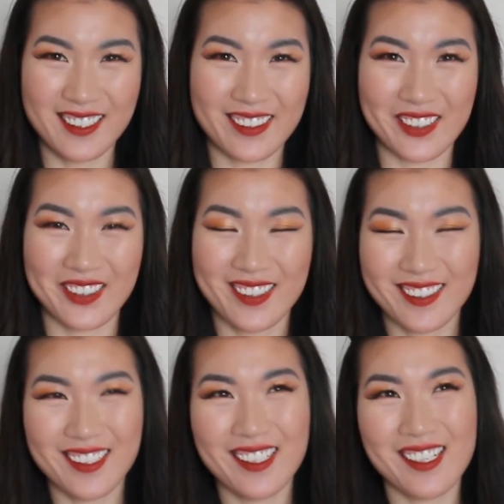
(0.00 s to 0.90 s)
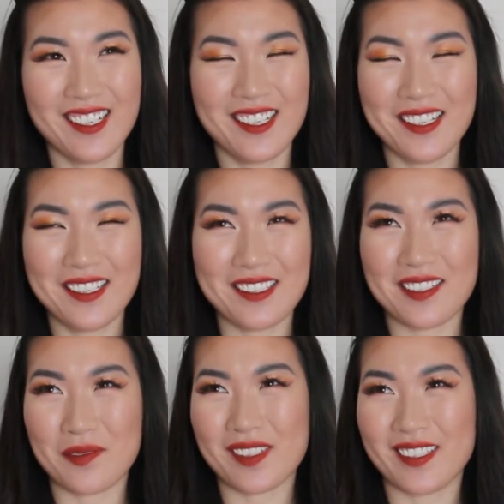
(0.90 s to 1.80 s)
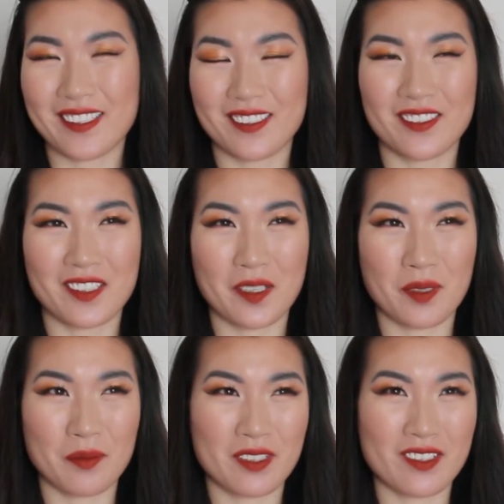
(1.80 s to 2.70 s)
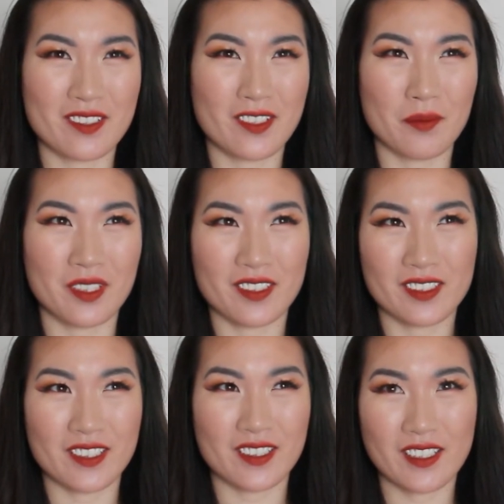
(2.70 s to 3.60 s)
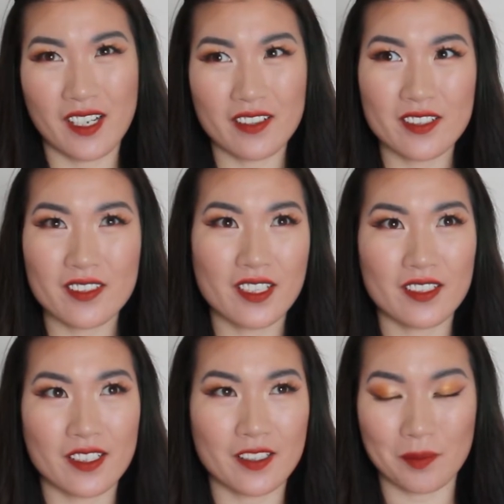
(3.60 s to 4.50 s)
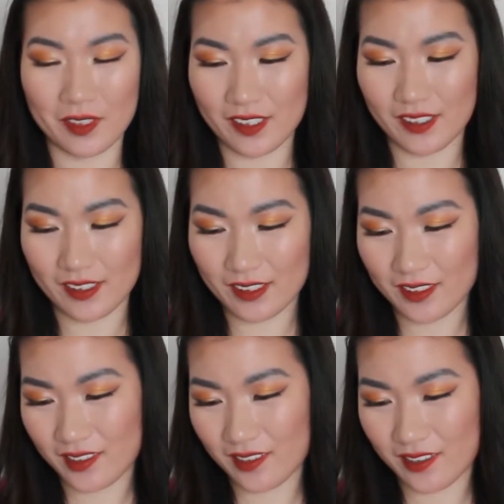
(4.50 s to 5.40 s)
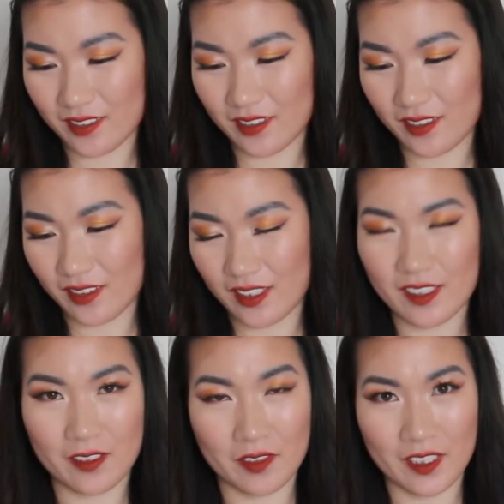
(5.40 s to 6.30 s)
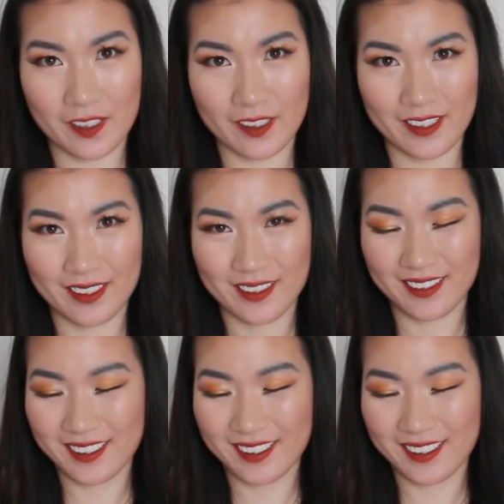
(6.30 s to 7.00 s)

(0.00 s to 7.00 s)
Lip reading: You know, something like nerdy about me just jumped out. I was like, how did you get 90% instead of 89?